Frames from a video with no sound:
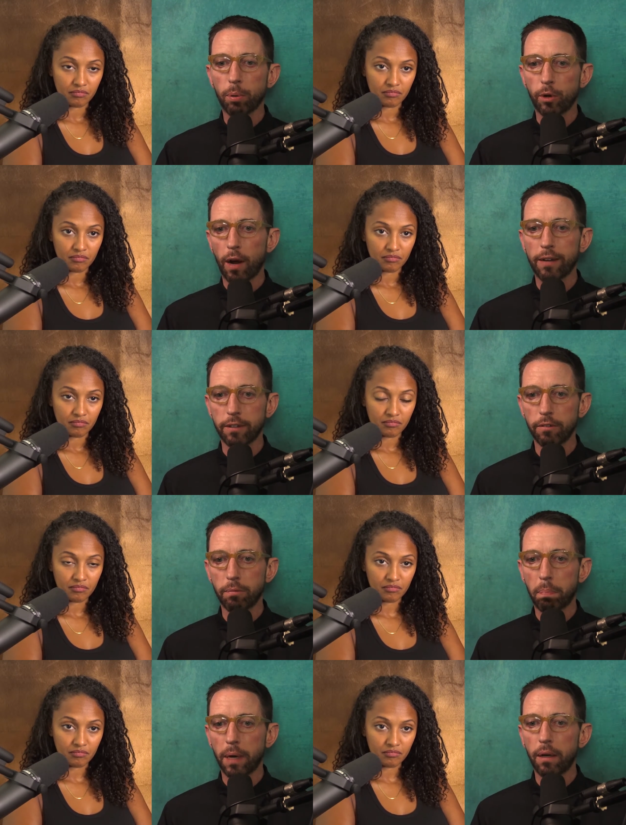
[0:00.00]

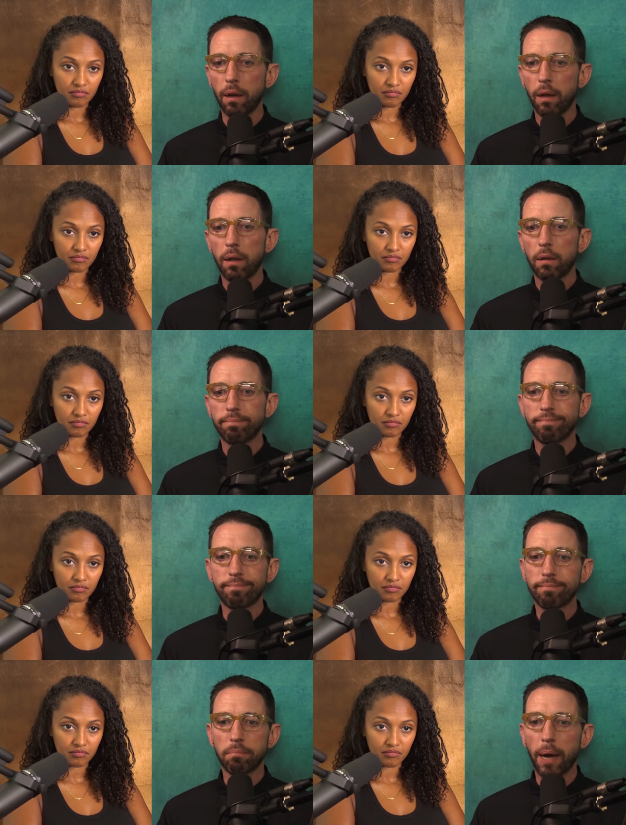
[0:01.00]
Speaker 1: progressive. But
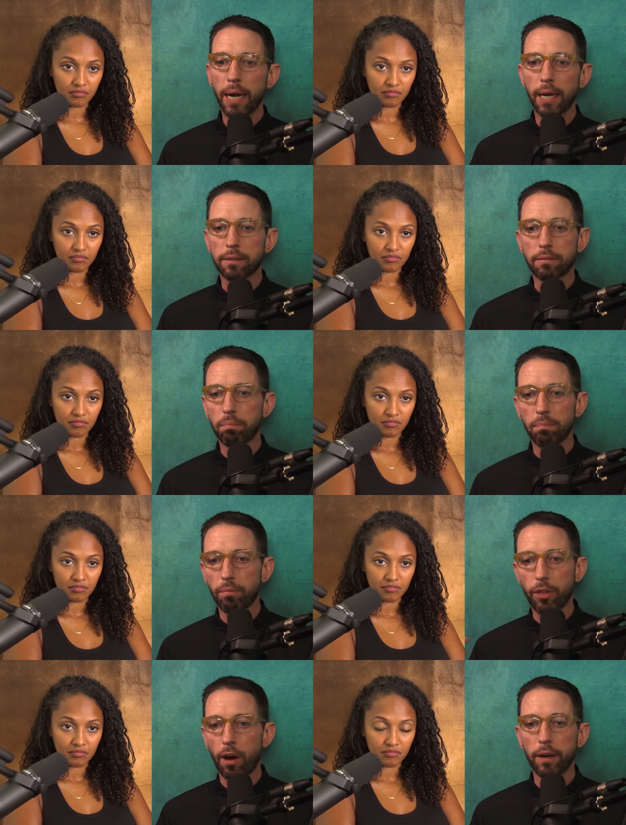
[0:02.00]
my next
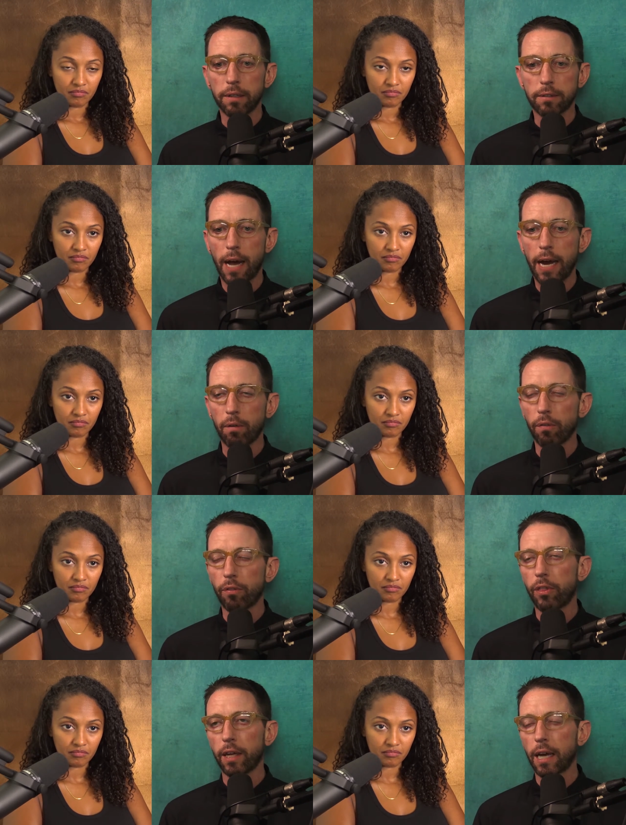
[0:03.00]
thought is I don't
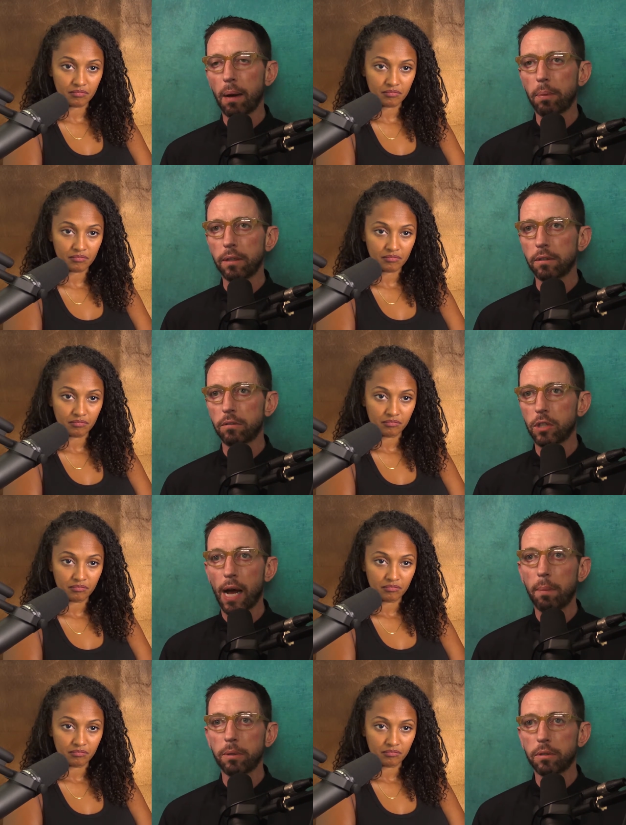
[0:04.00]
think companies'
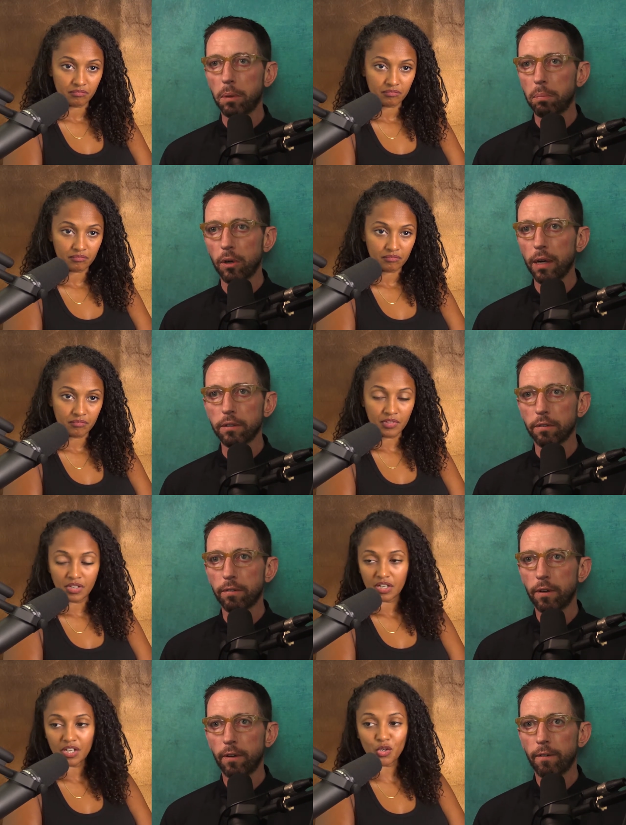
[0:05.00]
job is to be
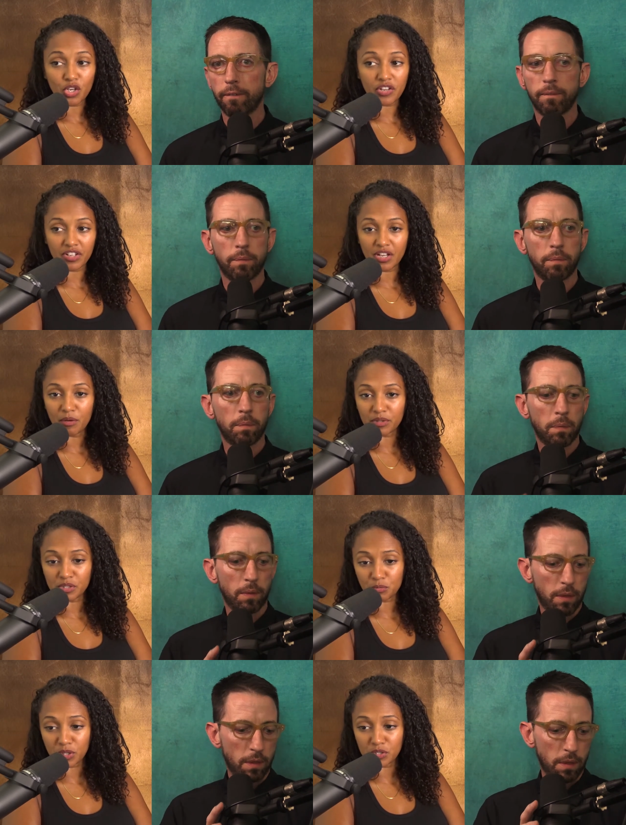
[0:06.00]
progressive.
Speaker 2: You're giving
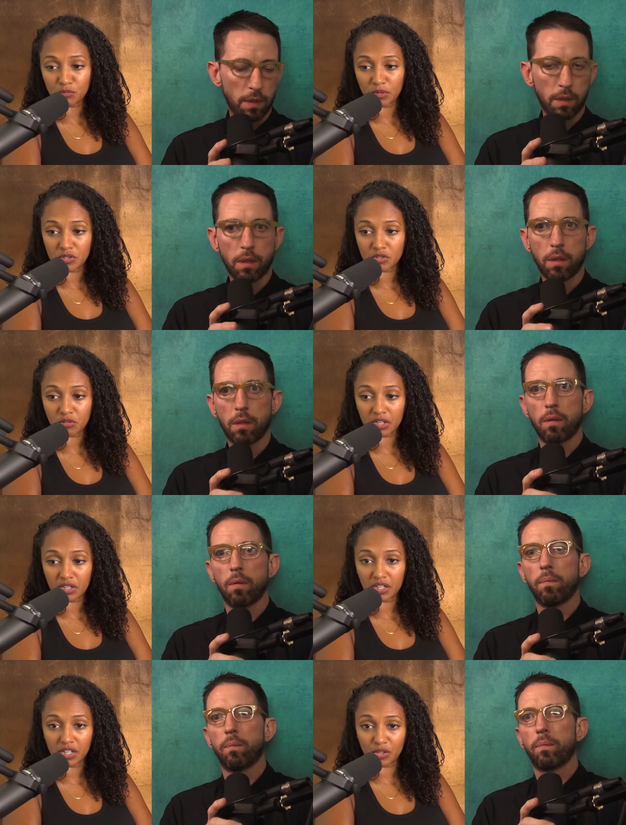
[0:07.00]
companies way too much
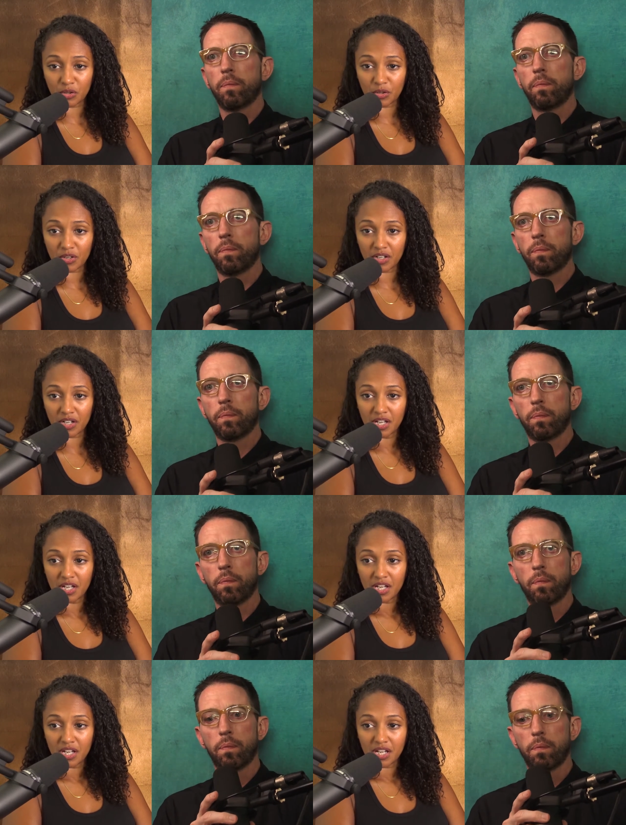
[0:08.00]
credit here.
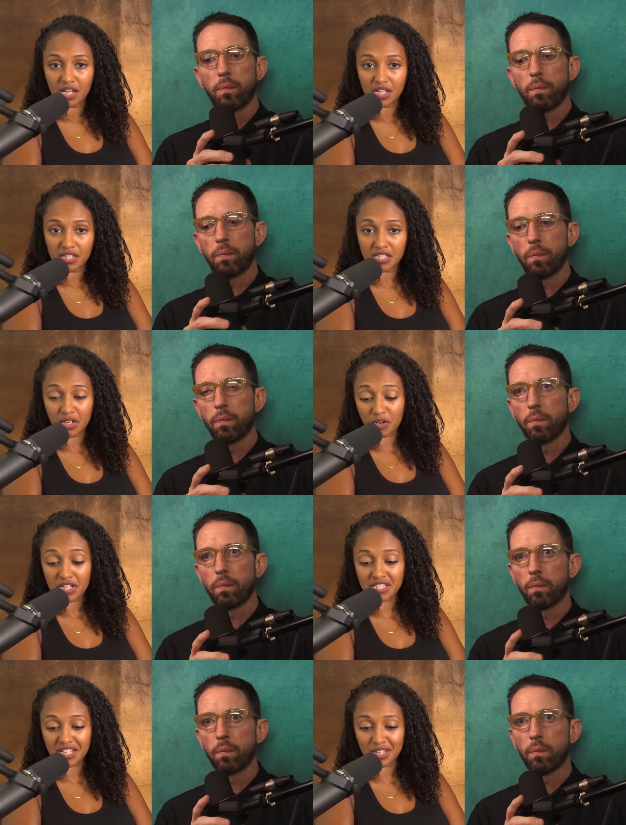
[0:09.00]
Dare
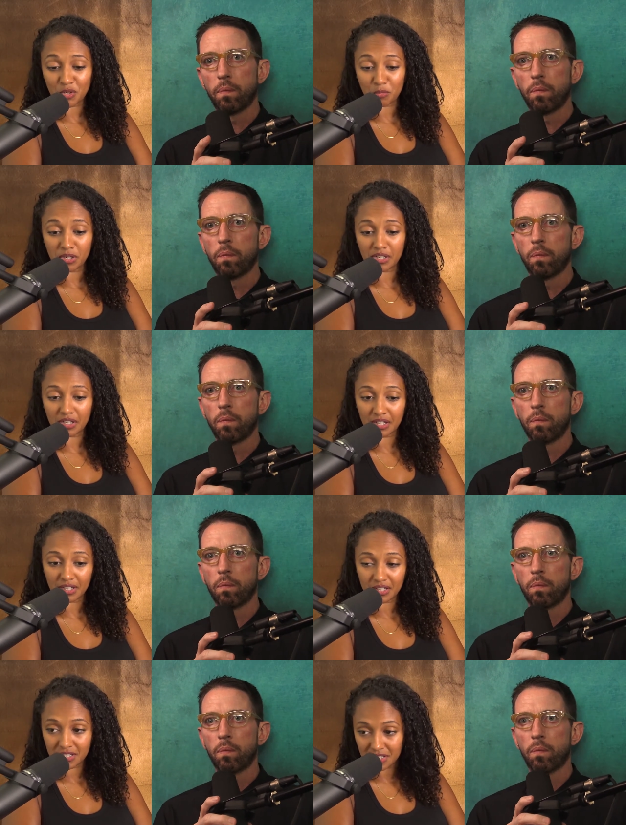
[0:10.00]
I say you're
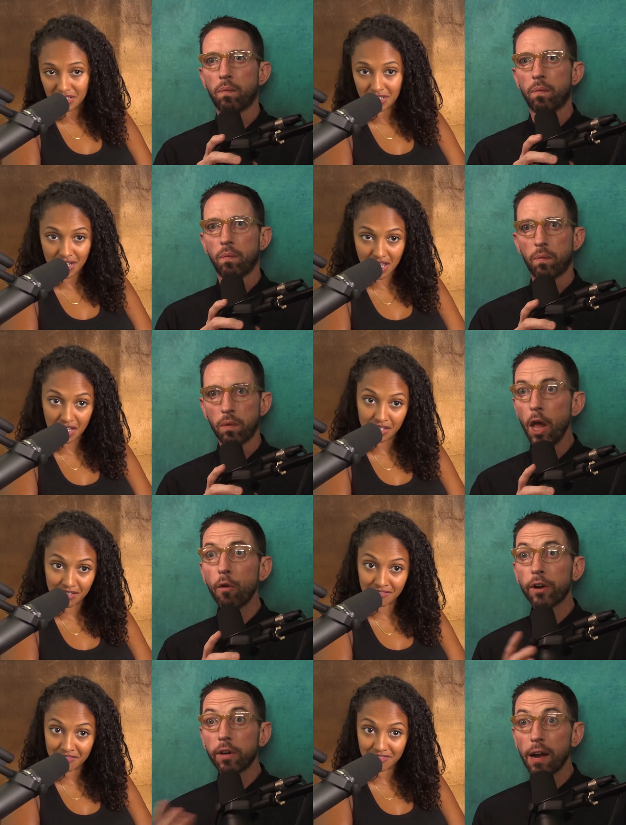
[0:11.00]
being naive? No, they're